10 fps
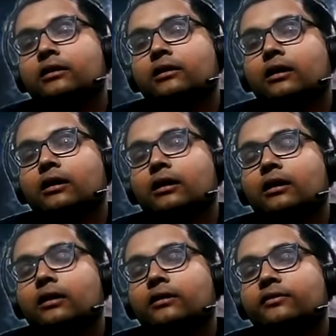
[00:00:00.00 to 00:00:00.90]

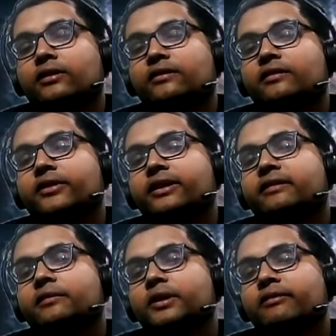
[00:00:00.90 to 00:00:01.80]
So this is a very
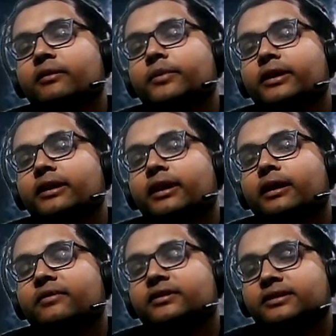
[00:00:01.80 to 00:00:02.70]
simple remedy that
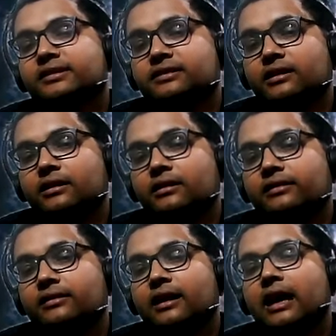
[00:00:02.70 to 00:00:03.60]
I'm suggesting.
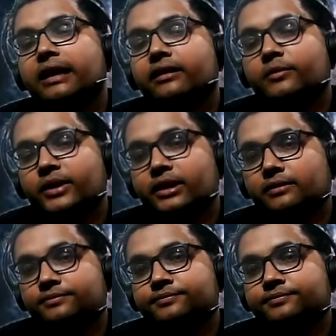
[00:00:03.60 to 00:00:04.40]
It's a Kali remedy.